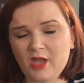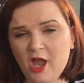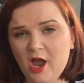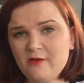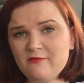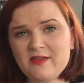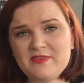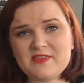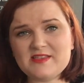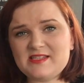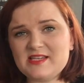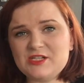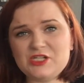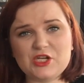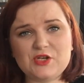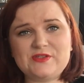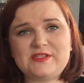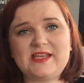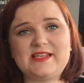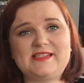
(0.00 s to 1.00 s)
I read this in
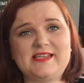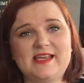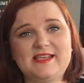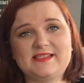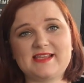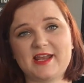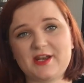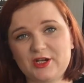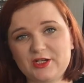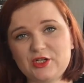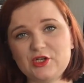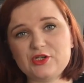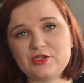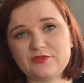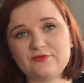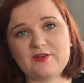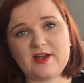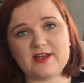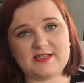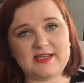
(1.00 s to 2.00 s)
two sittings and I could
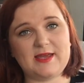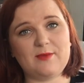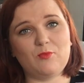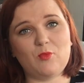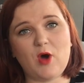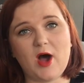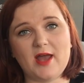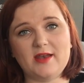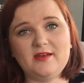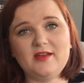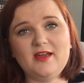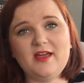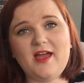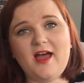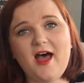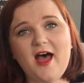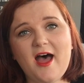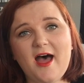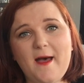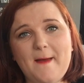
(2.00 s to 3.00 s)
have read it in one
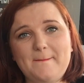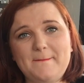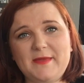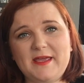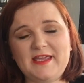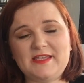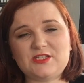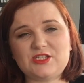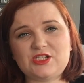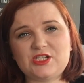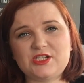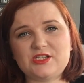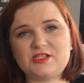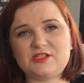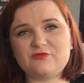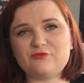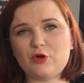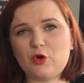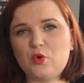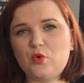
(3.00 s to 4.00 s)
um, it's
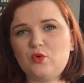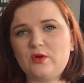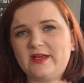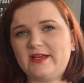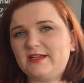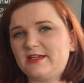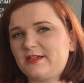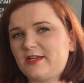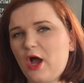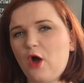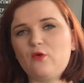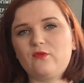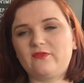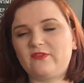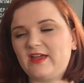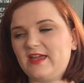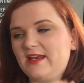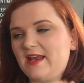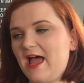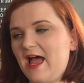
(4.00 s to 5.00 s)
just all
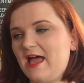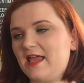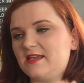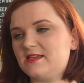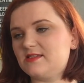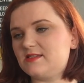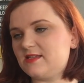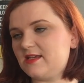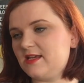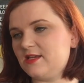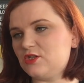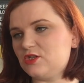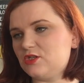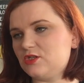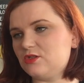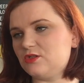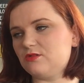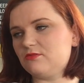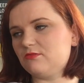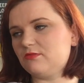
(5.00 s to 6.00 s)
engulfing and
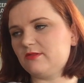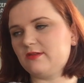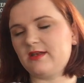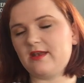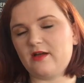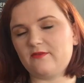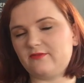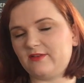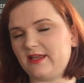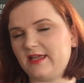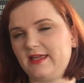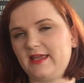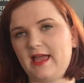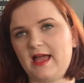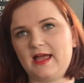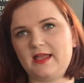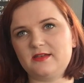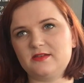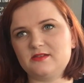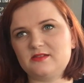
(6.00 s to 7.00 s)
in lovely
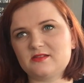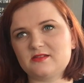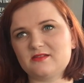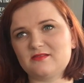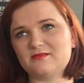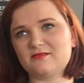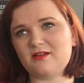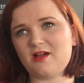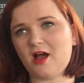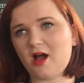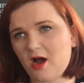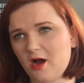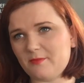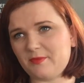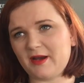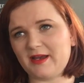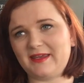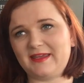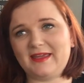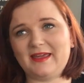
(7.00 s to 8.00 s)
and
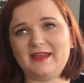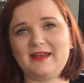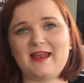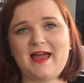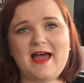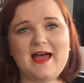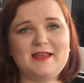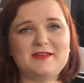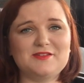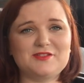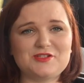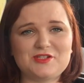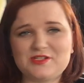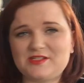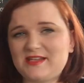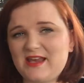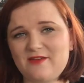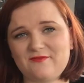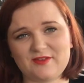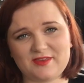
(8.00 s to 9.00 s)
heartbreaking and
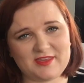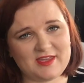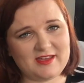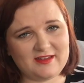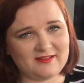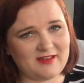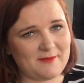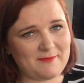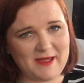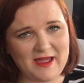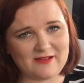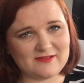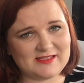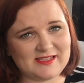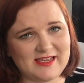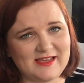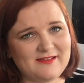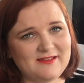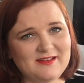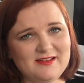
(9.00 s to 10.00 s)
just everything
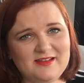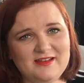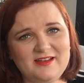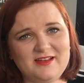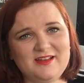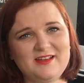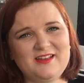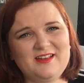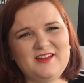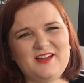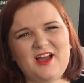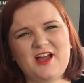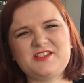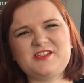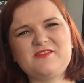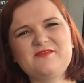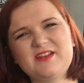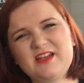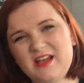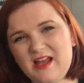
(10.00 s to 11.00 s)
about it I
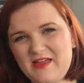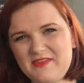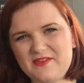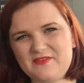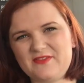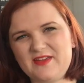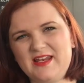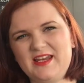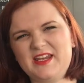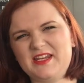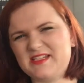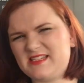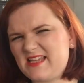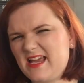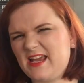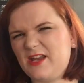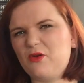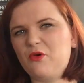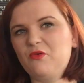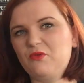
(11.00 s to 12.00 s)
don't really like the feeling
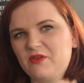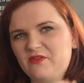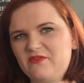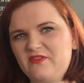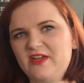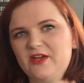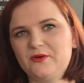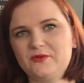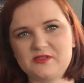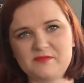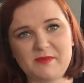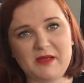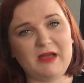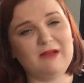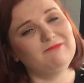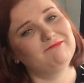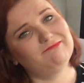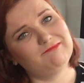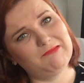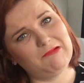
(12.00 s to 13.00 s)
saying all the feels
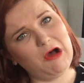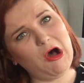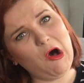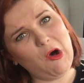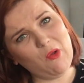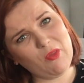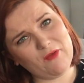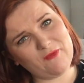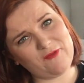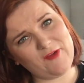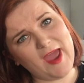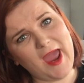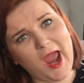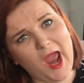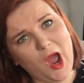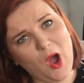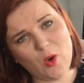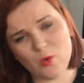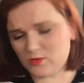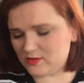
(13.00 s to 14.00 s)
but all the
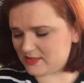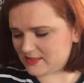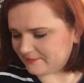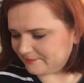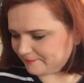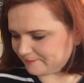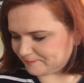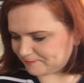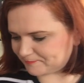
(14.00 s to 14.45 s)
feels